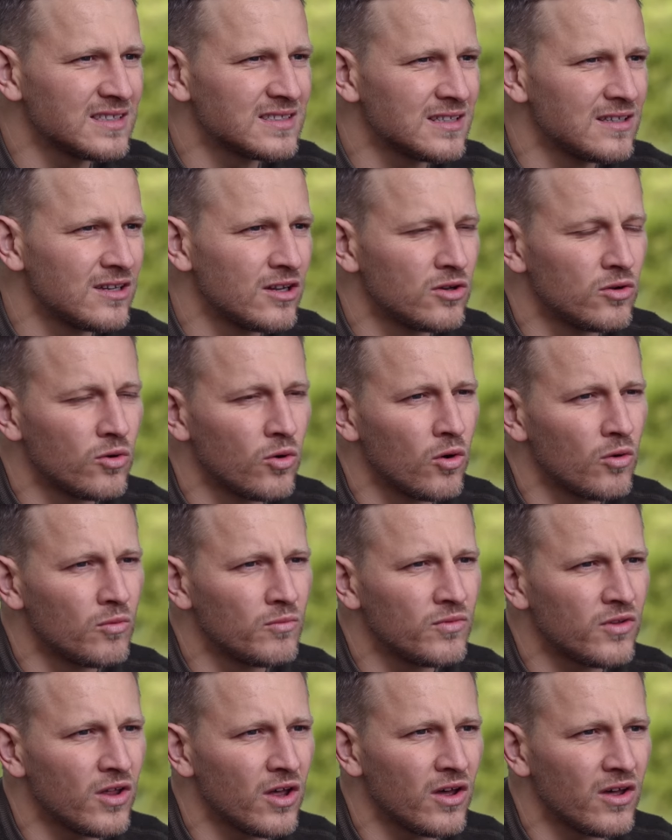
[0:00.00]
isn't the
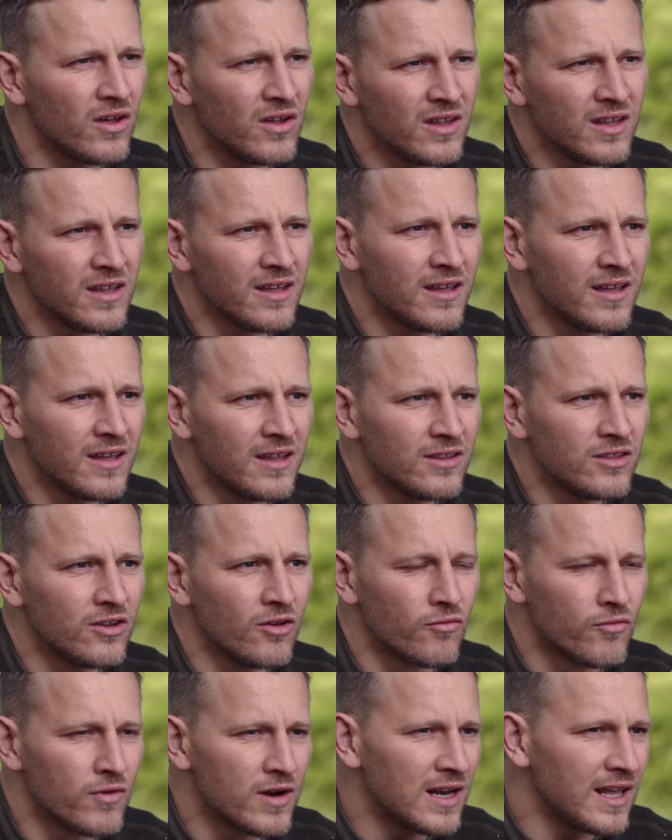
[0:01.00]
norm that
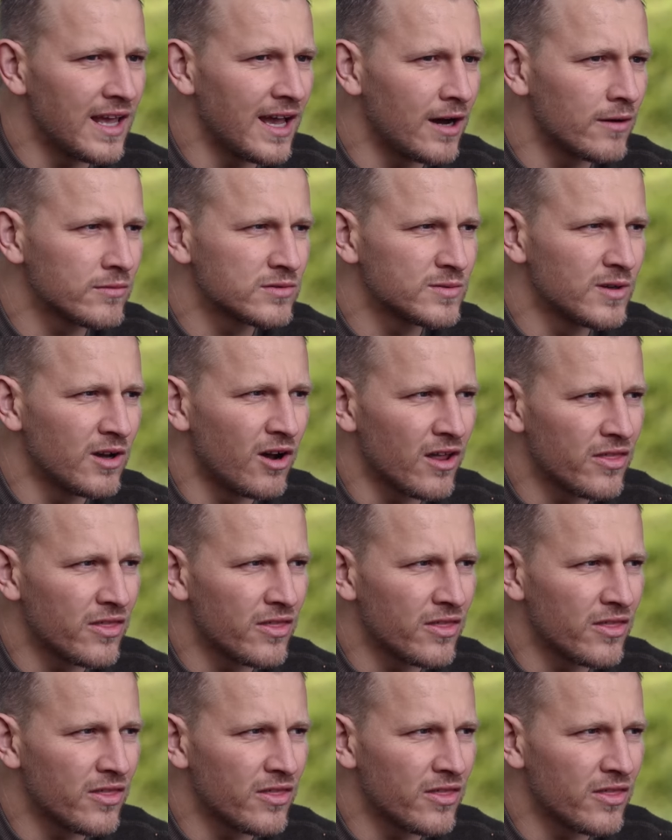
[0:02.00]
that really helps me.